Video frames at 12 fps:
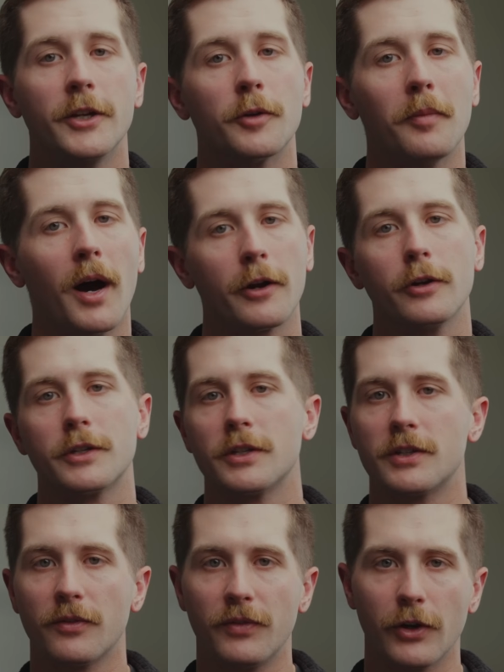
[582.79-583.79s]
In your moderate to
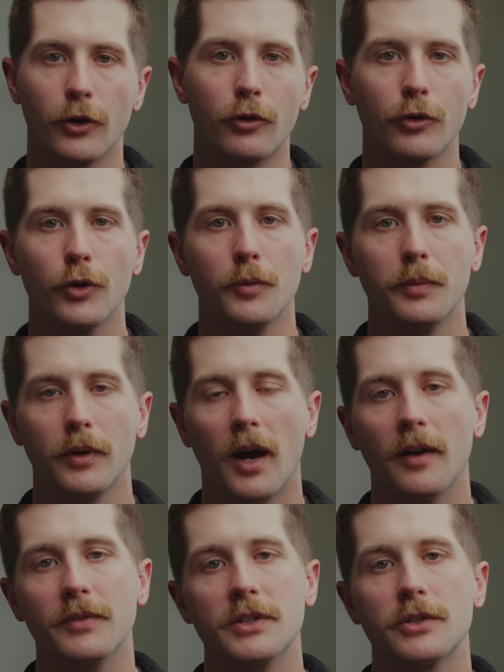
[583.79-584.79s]
severe croup,
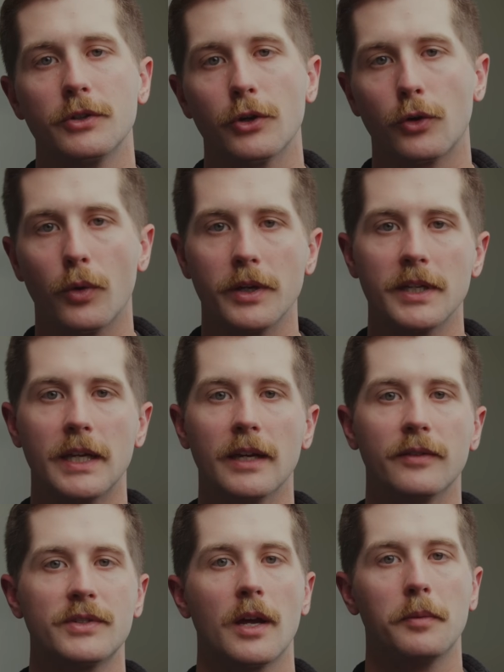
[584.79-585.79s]
obviously you're going to
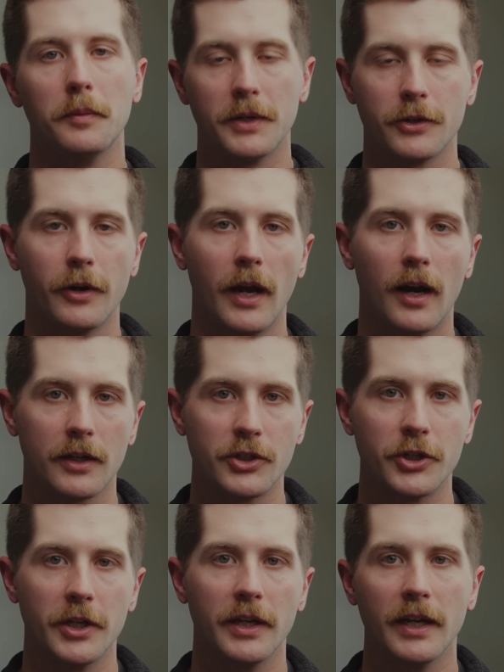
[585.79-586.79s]
give supplementary
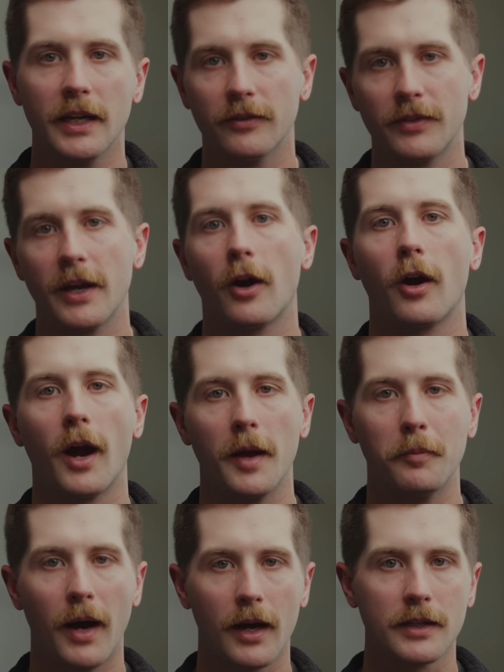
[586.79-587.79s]
oxygen if they are
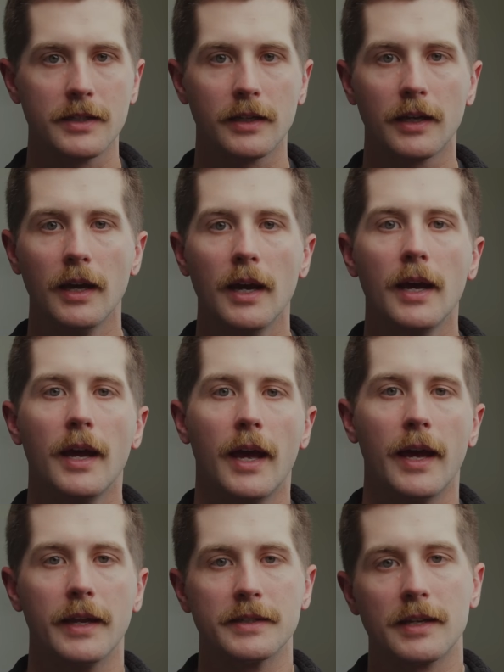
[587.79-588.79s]
hypoxic
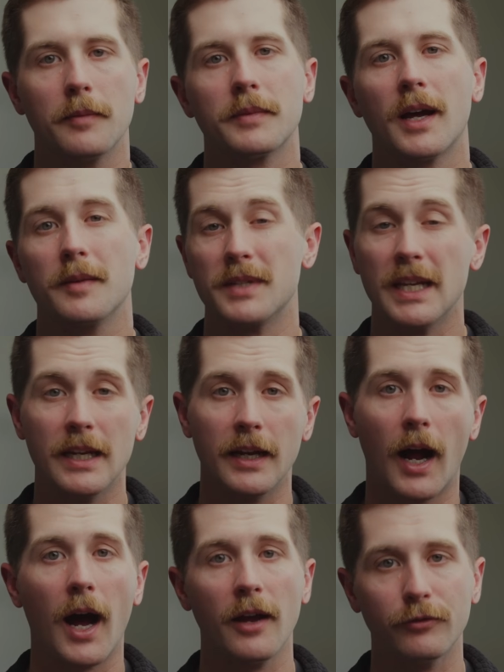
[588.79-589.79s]
and sometimes heated
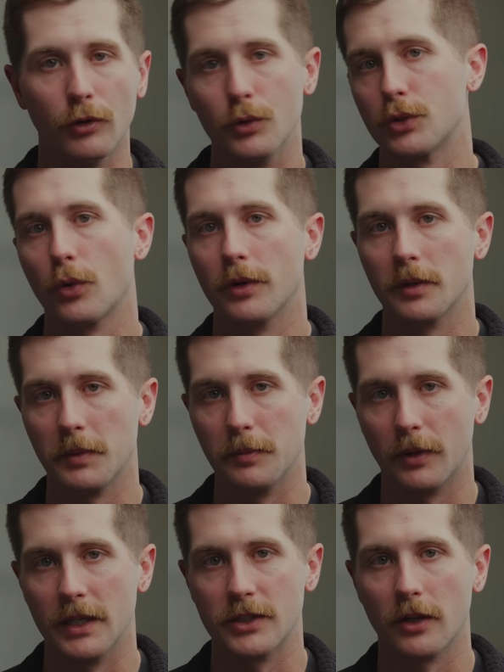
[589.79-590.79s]
high flow is going to be
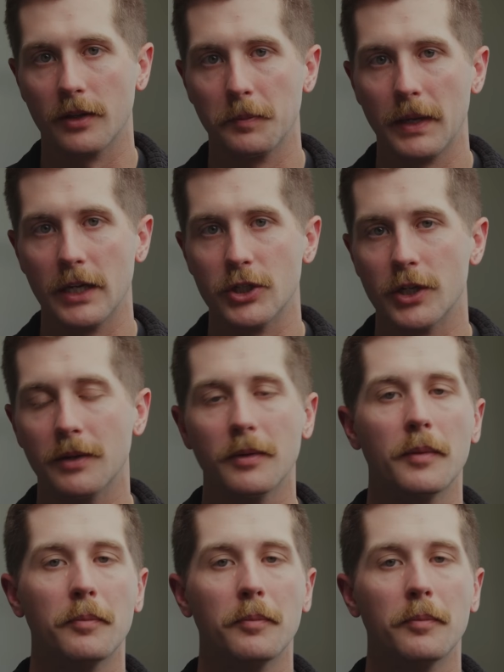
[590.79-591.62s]
placed on the patient.